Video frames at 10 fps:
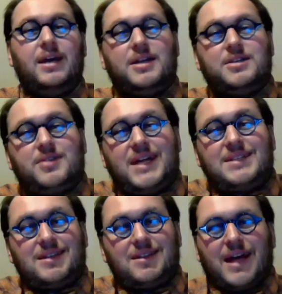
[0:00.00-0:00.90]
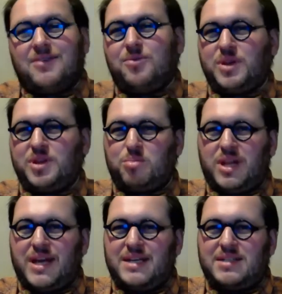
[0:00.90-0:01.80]
And so that's a lot of what the
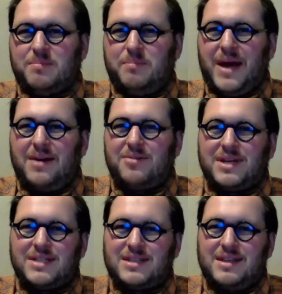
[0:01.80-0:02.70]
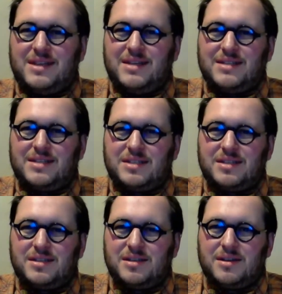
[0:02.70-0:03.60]
play is about, is this,
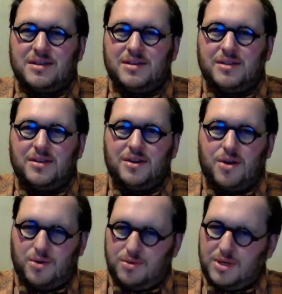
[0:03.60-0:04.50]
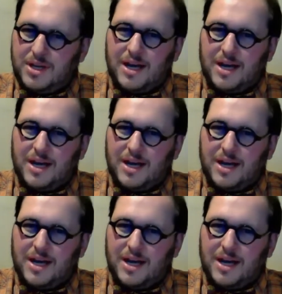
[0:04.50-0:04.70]
their own